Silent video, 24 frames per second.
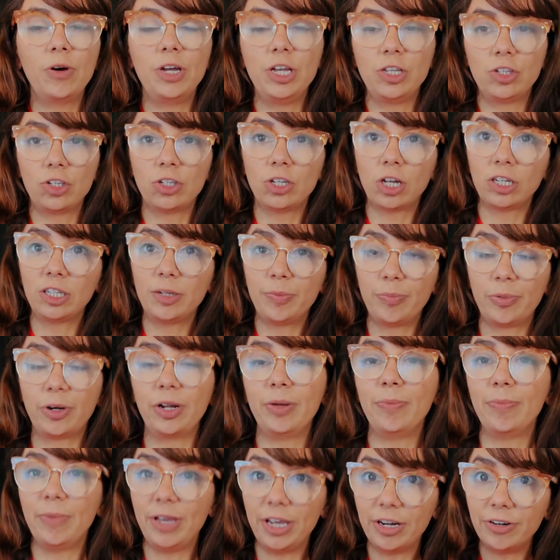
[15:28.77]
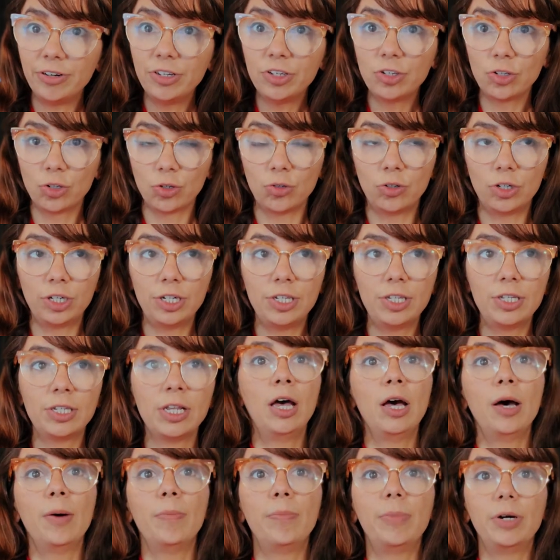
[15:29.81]
It's not the primary source,
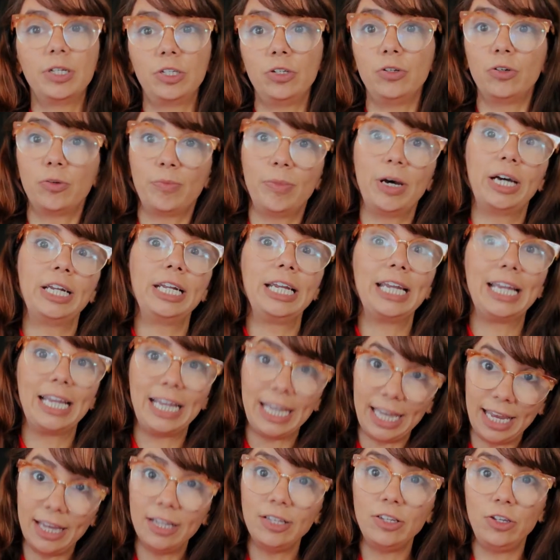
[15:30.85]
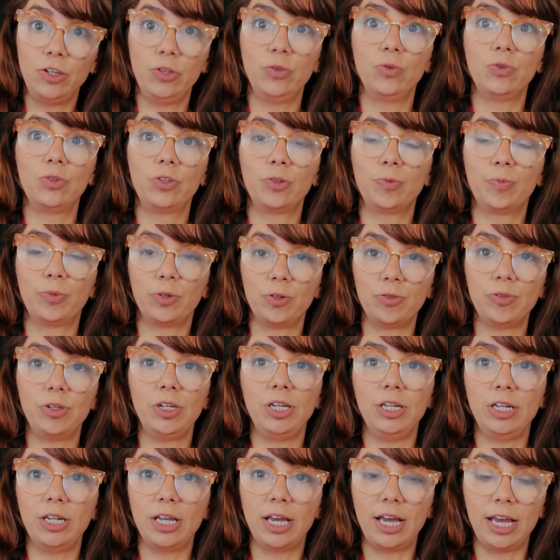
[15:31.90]
but your body can use
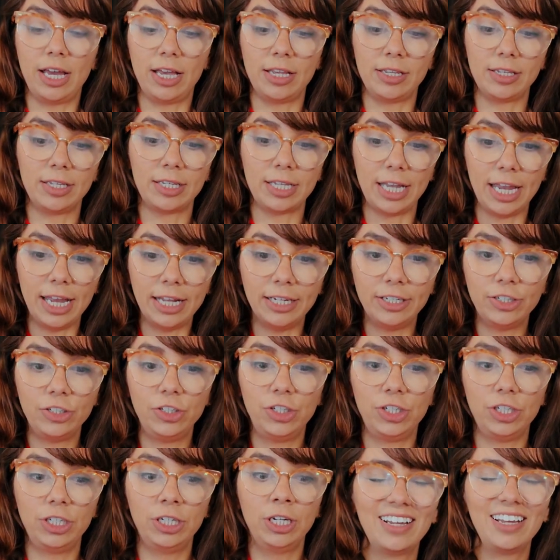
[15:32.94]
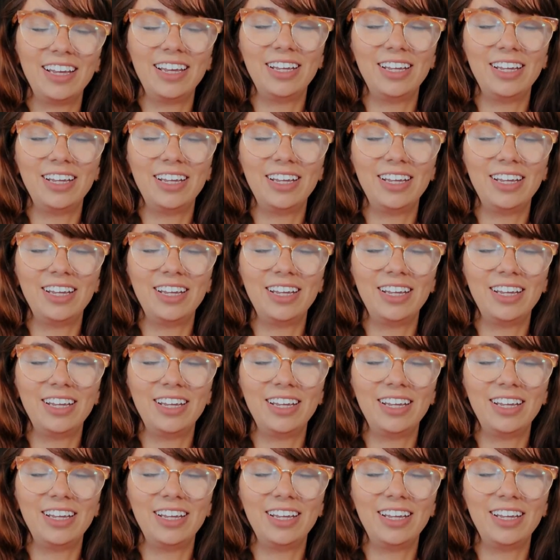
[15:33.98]
protein as energy,